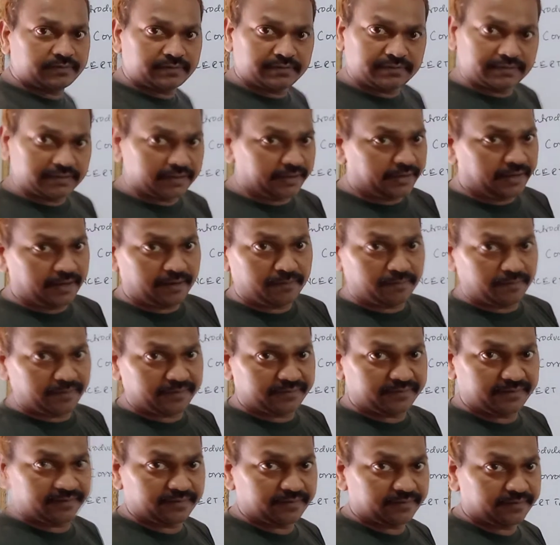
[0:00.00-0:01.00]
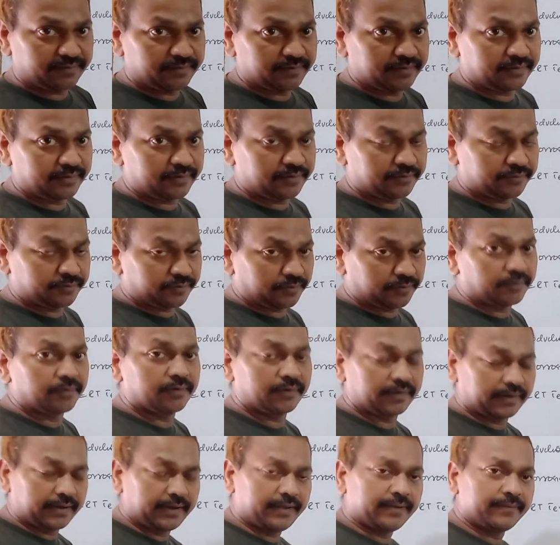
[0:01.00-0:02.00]
30 questions. So
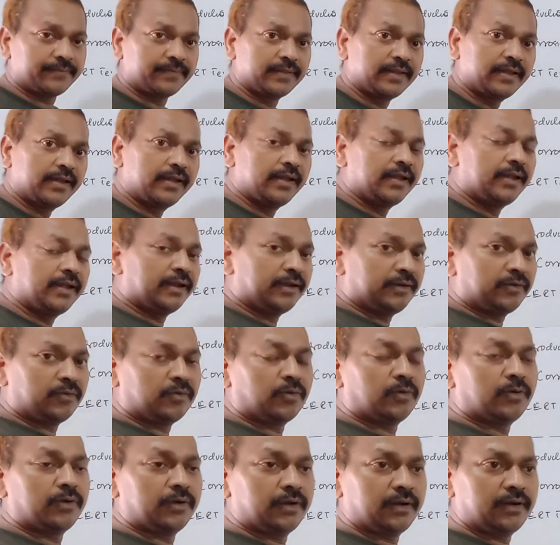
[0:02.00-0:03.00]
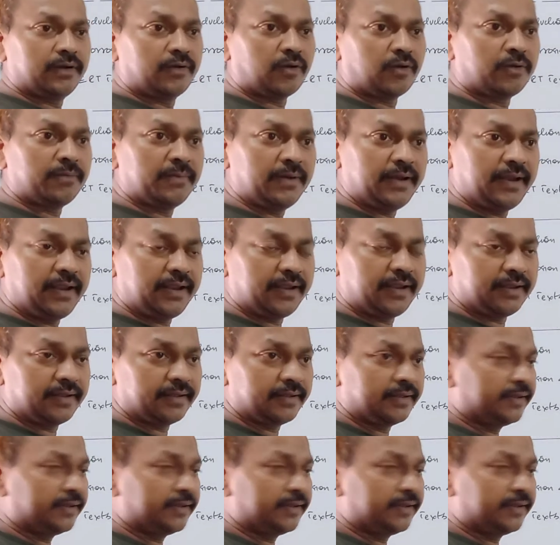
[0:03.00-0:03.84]
clear? Normally